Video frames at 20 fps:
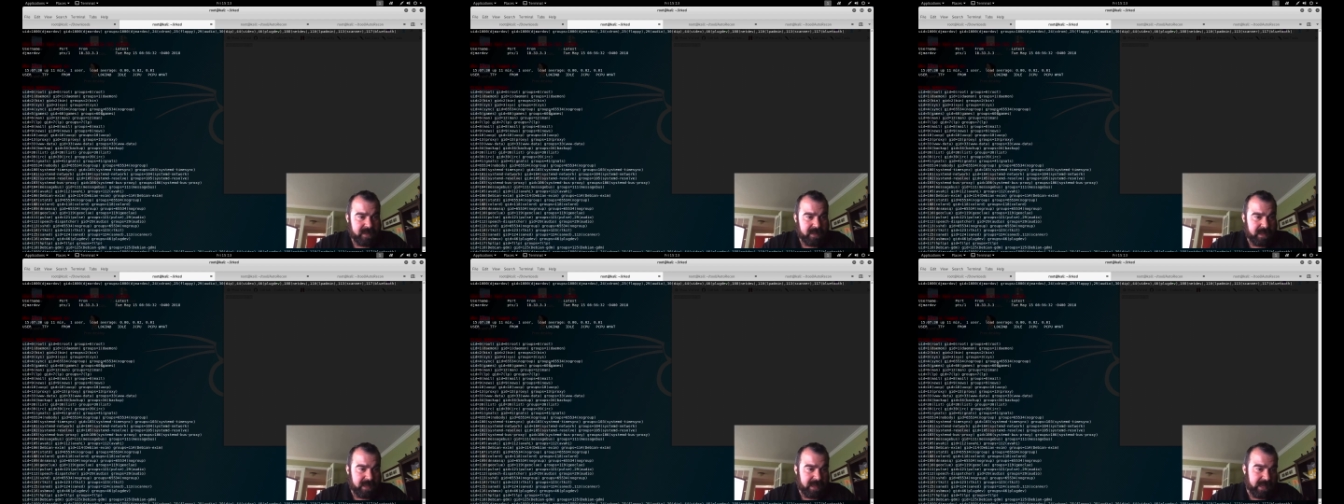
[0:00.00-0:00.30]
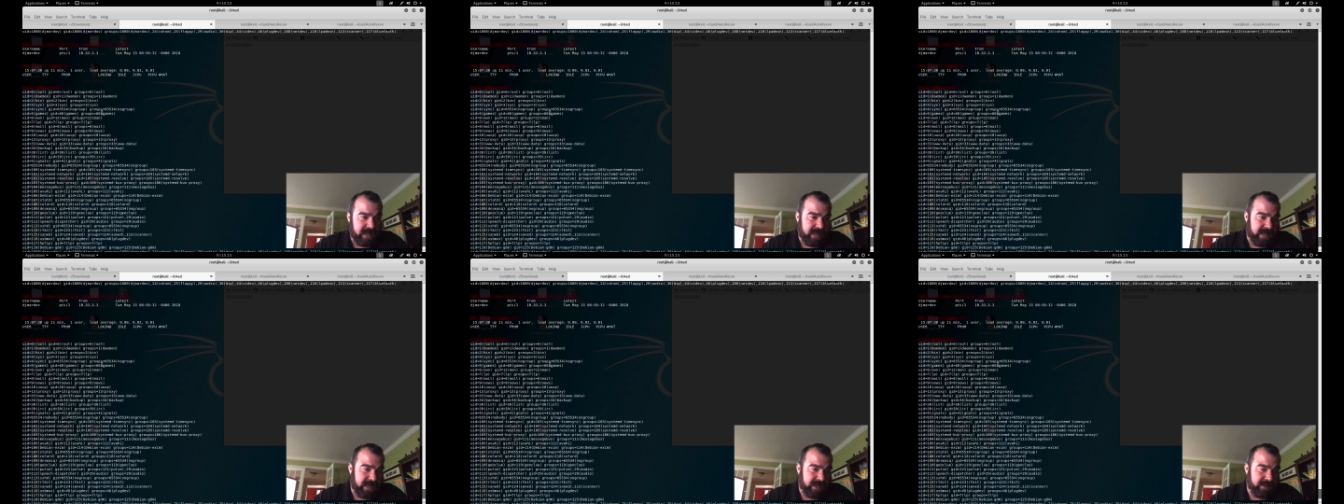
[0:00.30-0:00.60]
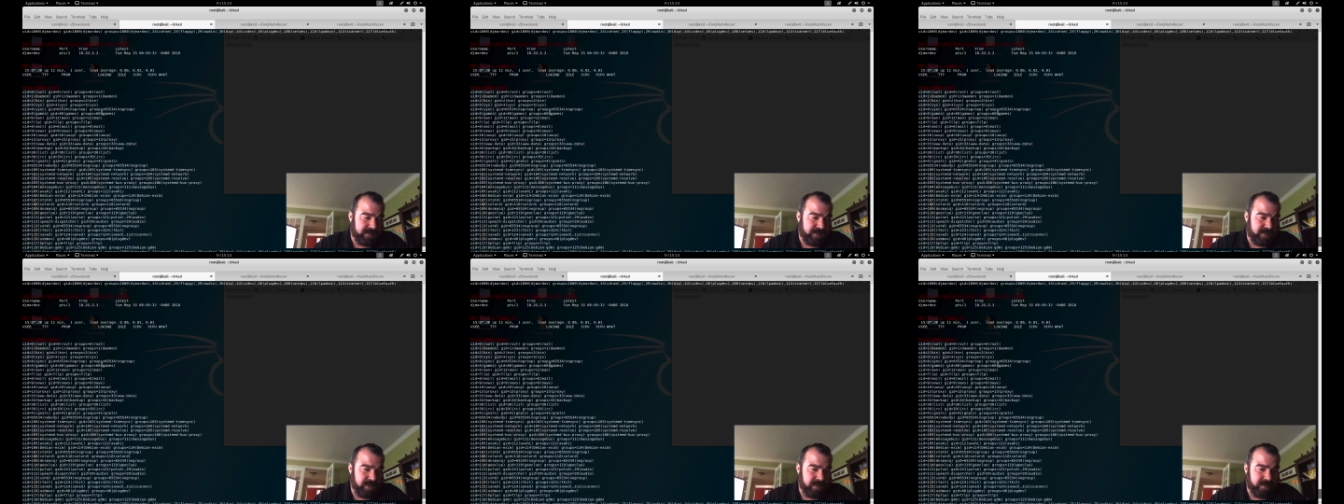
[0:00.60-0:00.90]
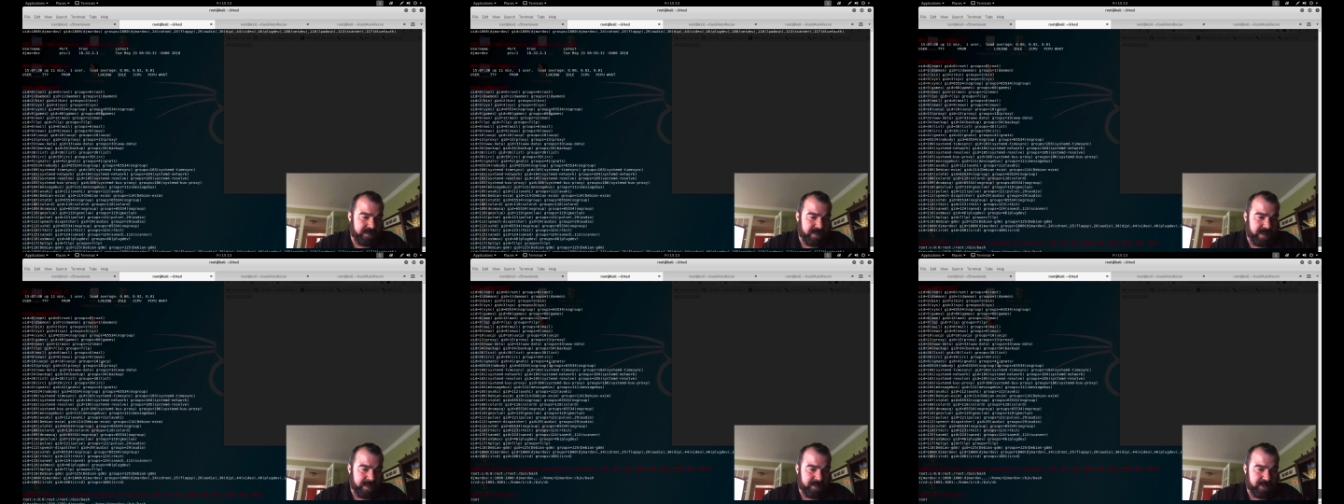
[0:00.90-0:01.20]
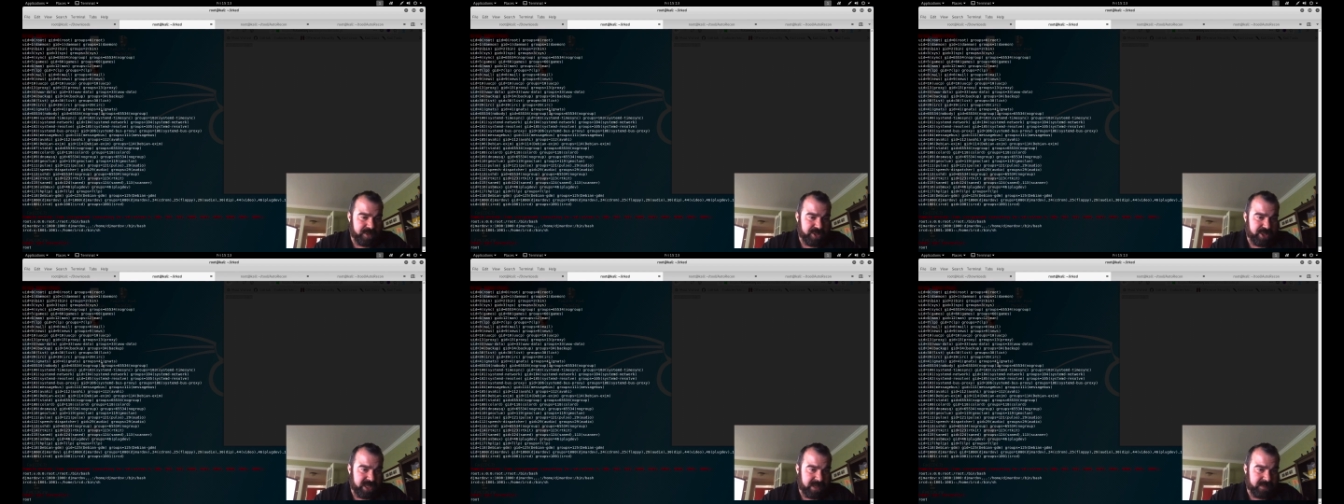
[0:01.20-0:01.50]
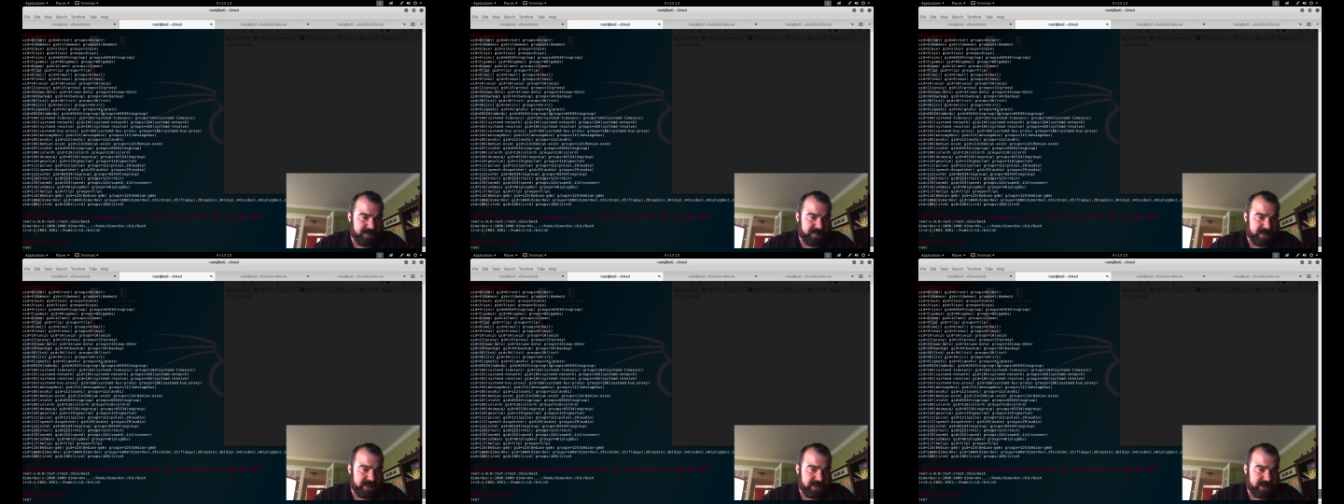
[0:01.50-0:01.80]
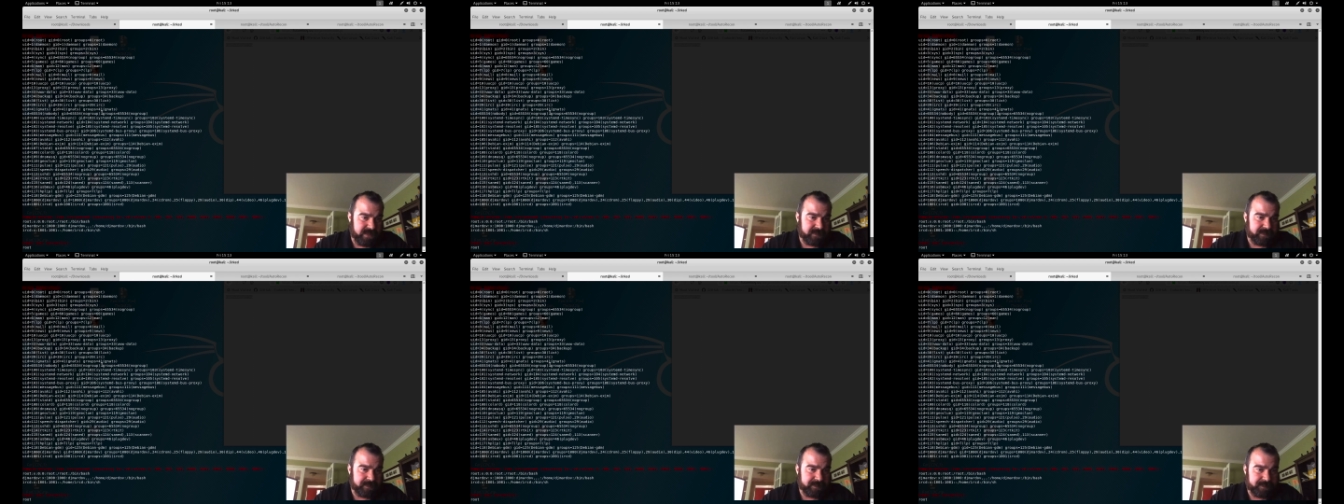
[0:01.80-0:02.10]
Group memberships.